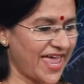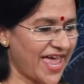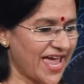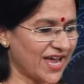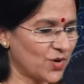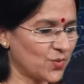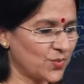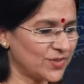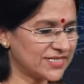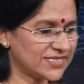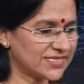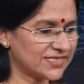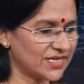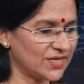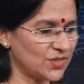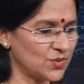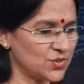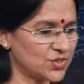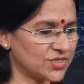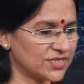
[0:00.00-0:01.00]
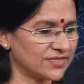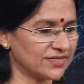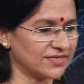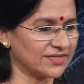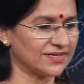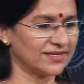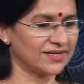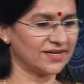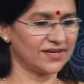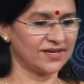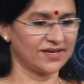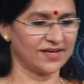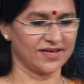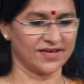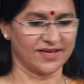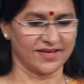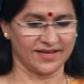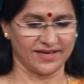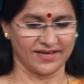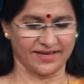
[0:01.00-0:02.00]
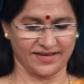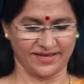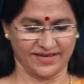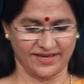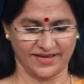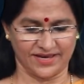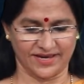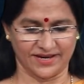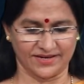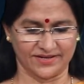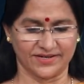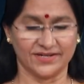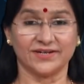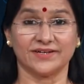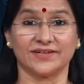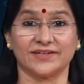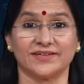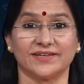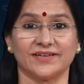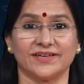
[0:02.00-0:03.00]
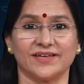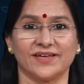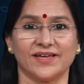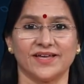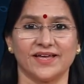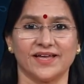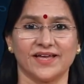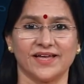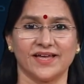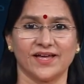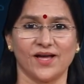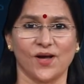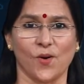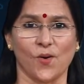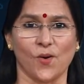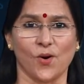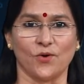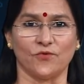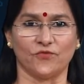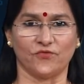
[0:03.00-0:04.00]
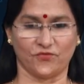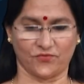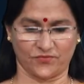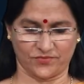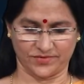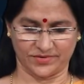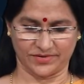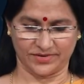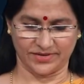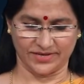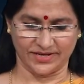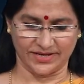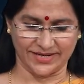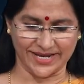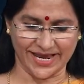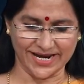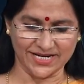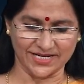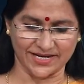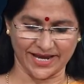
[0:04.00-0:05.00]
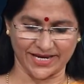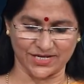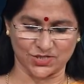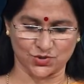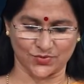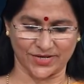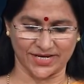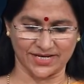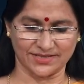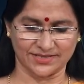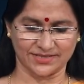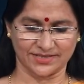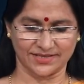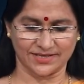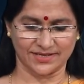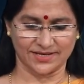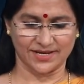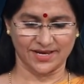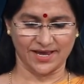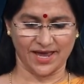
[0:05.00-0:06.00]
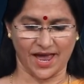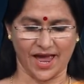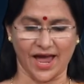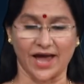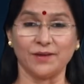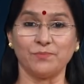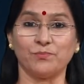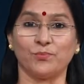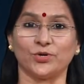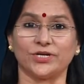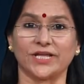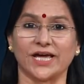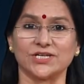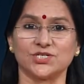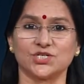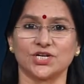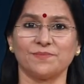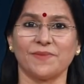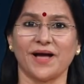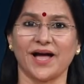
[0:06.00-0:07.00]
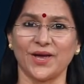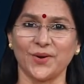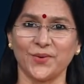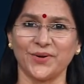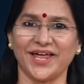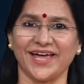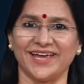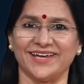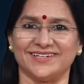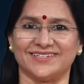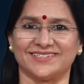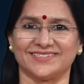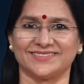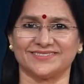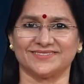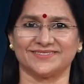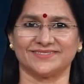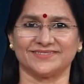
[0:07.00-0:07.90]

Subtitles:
aqueous solution here of lead nitrate and potassium iodide.